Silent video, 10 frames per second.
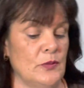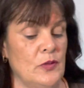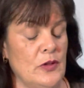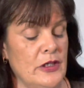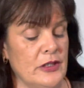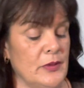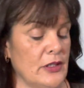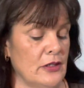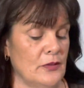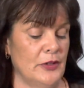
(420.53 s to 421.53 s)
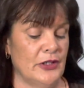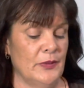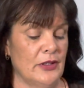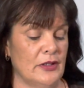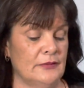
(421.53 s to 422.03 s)
What do we got?
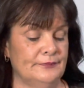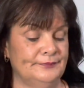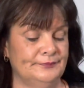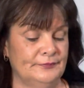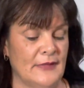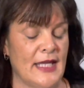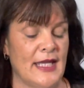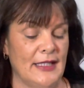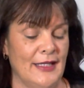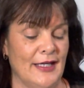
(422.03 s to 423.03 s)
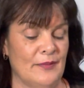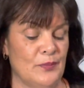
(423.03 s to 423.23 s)
Yeah.